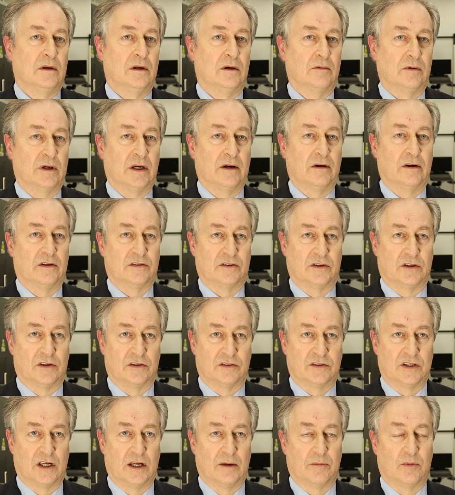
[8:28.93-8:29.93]
And as an
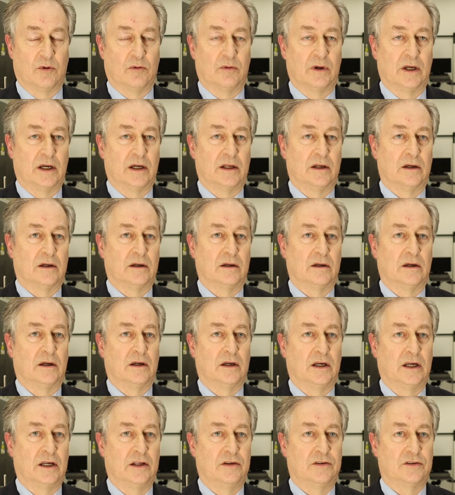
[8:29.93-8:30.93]
example, we had
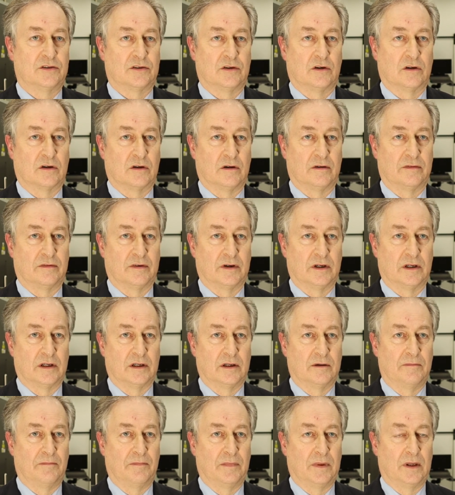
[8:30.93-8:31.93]
a headstock off
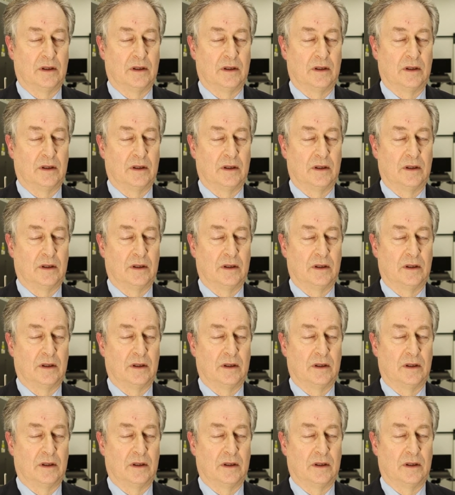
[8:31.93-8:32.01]
a